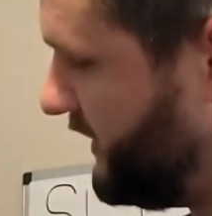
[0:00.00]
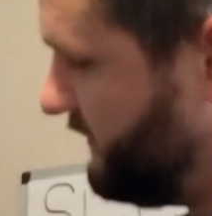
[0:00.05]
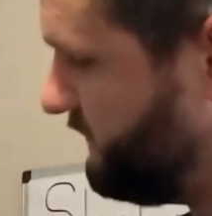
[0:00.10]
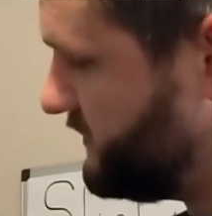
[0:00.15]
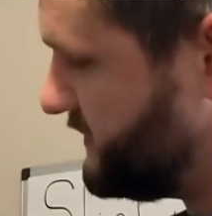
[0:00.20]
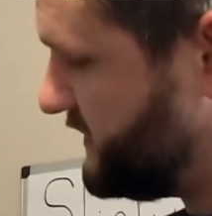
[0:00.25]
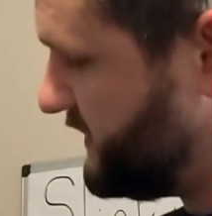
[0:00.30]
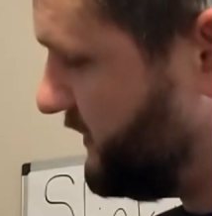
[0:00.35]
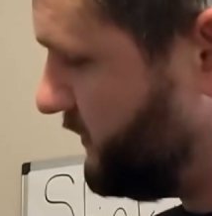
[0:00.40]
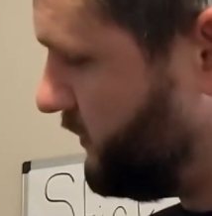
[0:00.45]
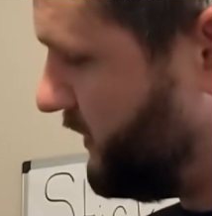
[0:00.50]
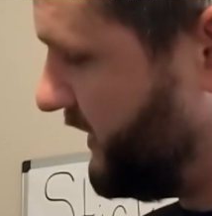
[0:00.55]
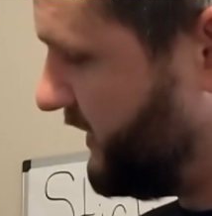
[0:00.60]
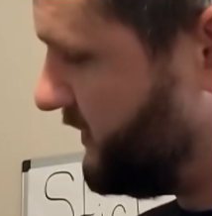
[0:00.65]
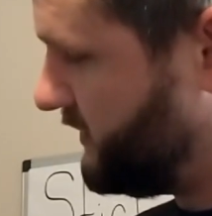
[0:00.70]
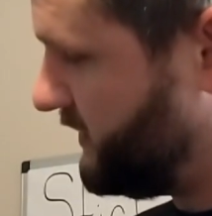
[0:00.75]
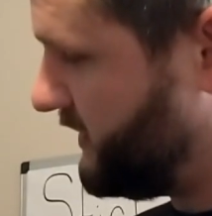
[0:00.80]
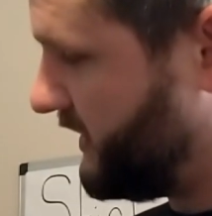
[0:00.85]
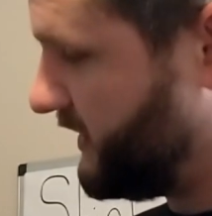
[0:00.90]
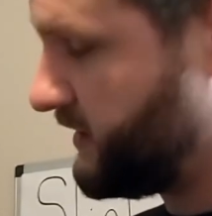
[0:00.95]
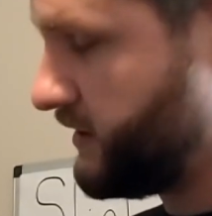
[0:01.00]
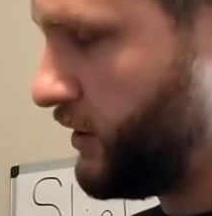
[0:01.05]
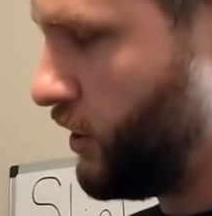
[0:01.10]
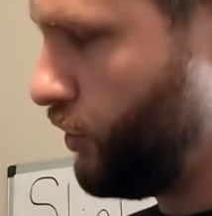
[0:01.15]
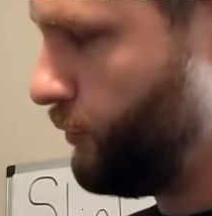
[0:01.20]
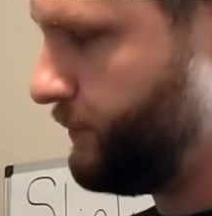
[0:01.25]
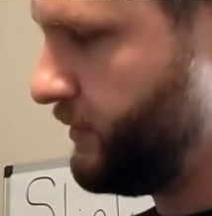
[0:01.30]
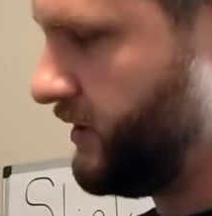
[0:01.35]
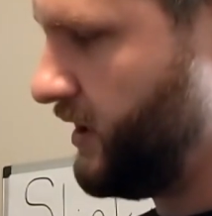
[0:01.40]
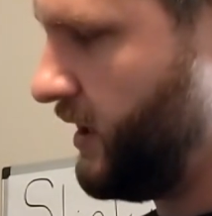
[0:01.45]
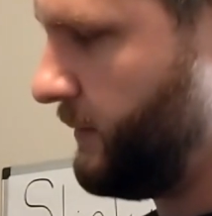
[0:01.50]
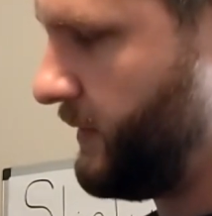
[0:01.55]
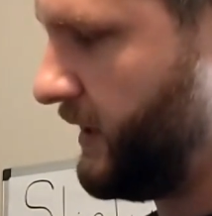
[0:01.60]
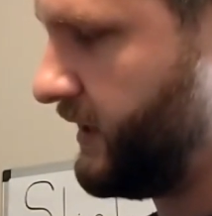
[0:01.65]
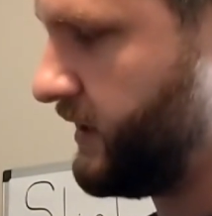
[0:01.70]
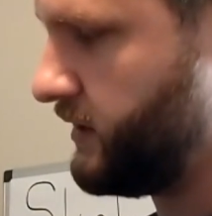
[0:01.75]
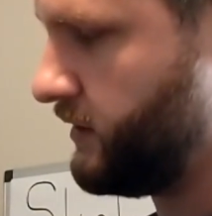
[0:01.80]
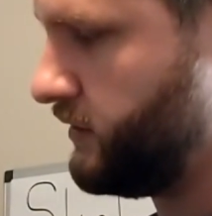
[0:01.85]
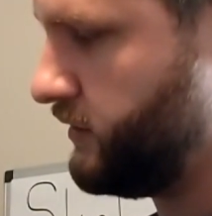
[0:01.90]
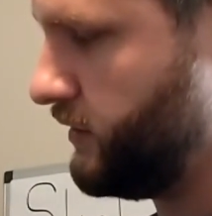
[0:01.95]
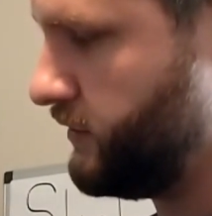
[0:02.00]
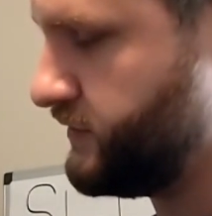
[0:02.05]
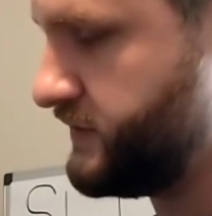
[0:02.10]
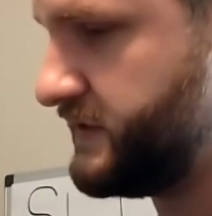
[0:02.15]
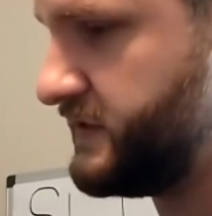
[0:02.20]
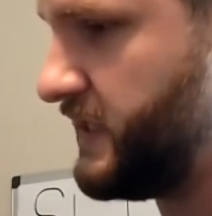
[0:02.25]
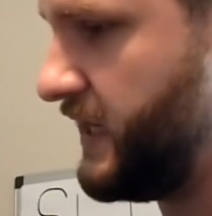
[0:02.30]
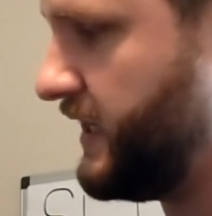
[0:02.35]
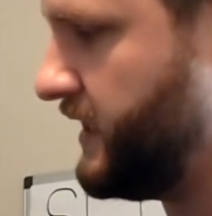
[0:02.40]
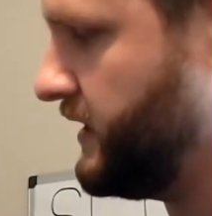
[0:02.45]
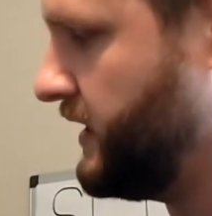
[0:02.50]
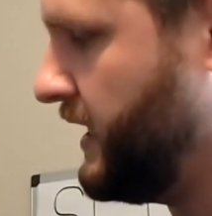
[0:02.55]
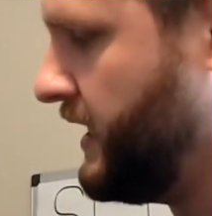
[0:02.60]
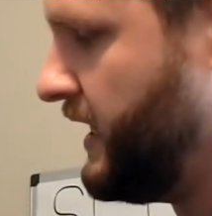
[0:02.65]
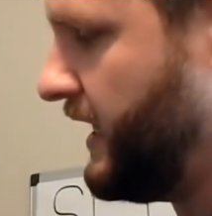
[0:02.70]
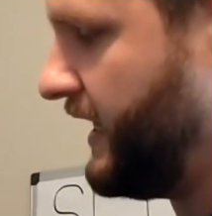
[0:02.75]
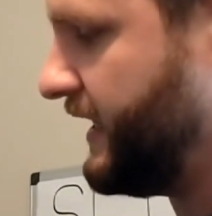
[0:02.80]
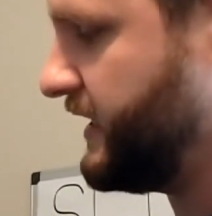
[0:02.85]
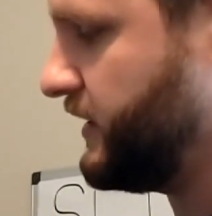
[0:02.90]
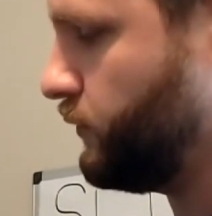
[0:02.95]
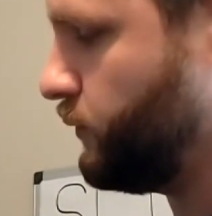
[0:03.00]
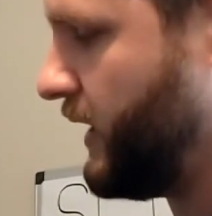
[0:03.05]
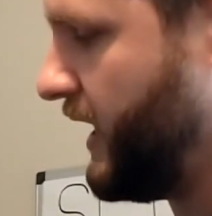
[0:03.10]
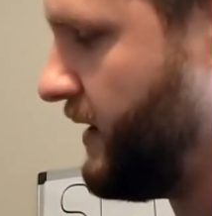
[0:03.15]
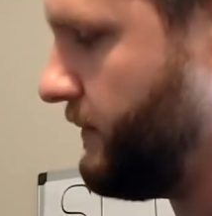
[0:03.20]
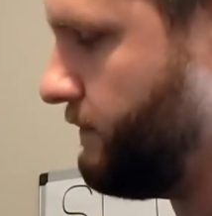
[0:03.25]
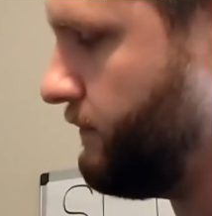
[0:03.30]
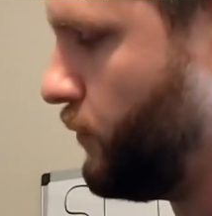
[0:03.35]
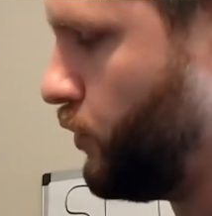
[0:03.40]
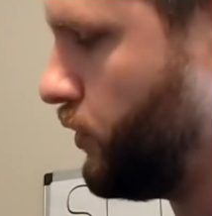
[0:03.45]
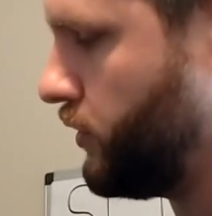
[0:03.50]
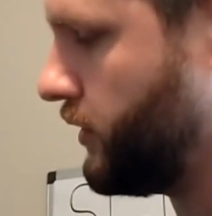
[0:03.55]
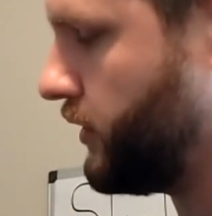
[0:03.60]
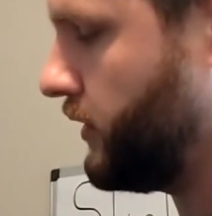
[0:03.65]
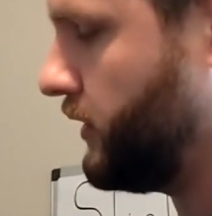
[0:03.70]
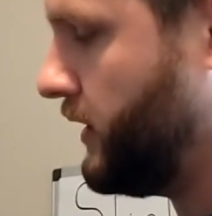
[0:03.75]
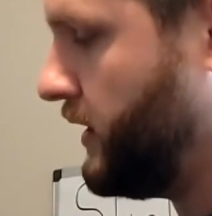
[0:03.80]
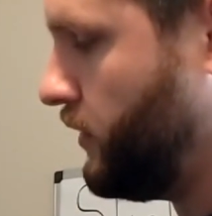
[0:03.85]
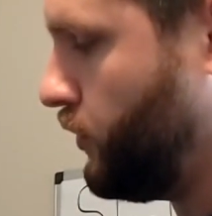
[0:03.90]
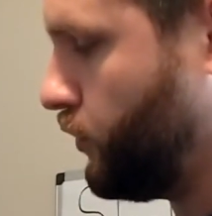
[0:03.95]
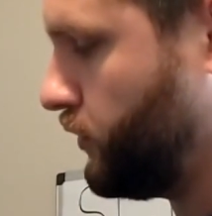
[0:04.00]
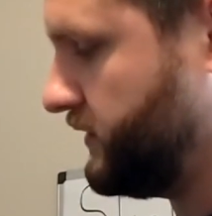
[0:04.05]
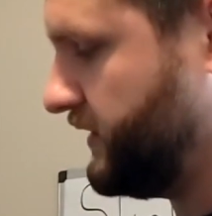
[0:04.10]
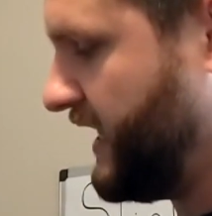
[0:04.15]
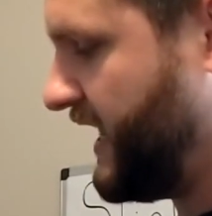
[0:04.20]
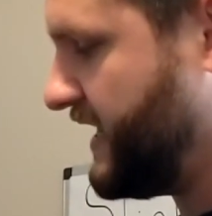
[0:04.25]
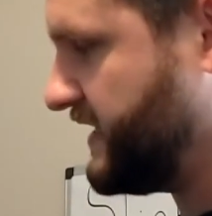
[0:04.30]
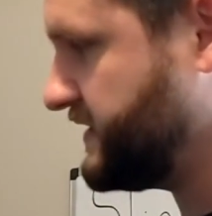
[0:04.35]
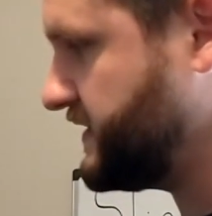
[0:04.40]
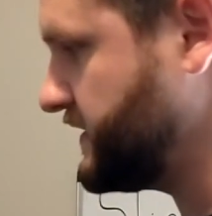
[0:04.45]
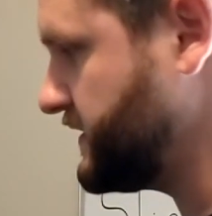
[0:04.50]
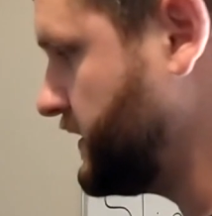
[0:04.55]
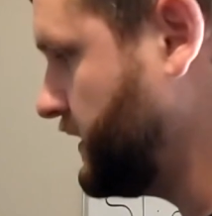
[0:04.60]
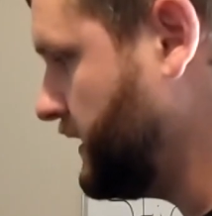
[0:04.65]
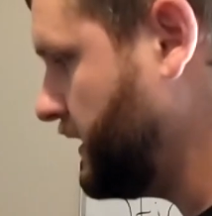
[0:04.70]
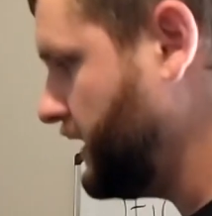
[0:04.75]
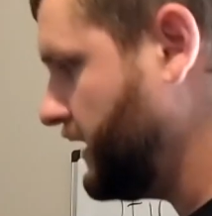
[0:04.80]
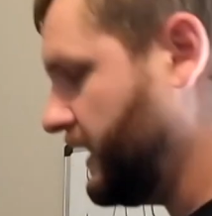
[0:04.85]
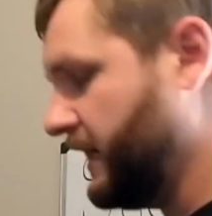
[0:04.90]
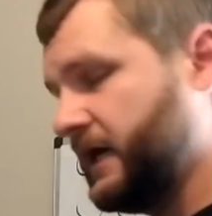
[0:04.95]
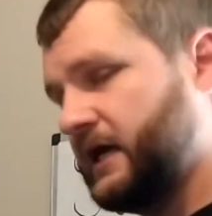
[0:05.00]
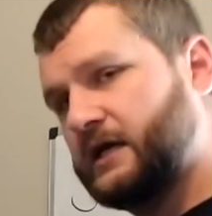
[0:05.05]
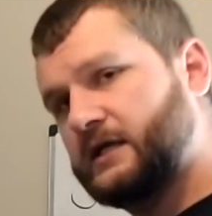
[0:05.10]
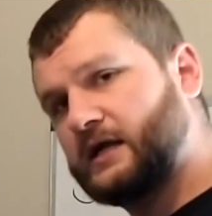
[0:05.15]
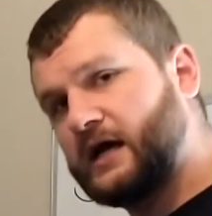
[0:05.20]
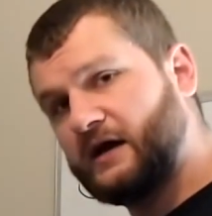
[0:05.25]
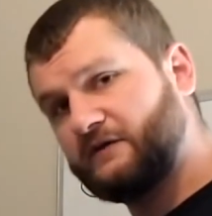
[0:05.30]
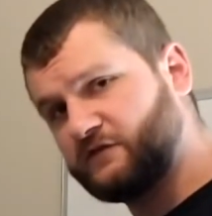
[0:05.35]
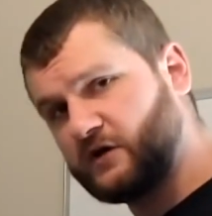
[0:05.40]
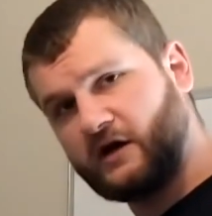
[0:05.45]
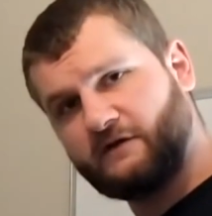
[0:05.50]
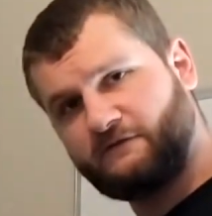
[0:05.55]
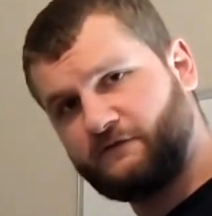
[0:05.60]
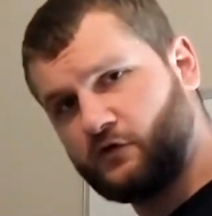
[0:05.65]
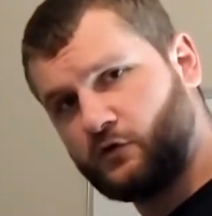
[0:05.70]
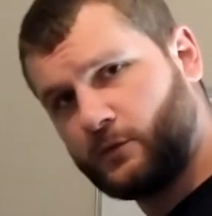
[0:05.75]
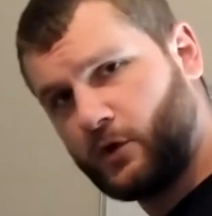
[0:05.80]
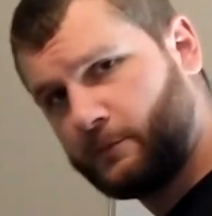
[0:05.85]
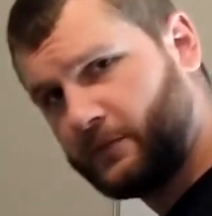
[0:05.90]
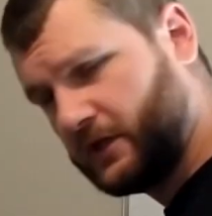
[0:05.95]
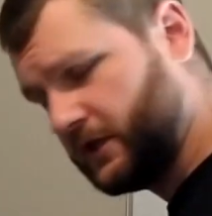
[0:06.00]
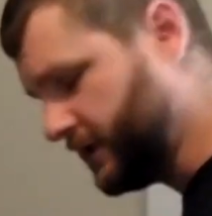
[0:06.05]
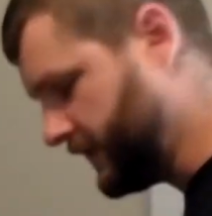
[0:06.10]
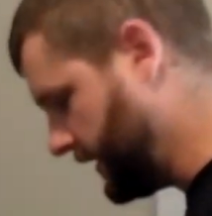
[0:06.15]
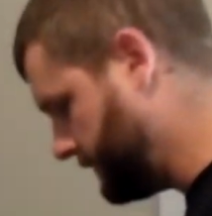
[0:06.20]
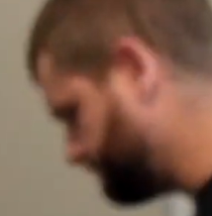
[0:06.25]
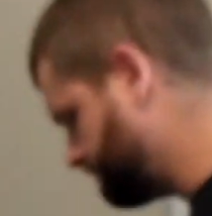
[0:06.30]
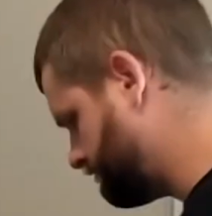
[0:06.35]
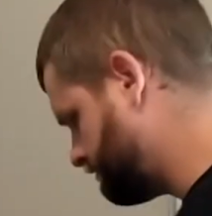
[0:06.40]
even single-handed. I can open up, I can close tight, I can wrap more or less, and I've got full mobility.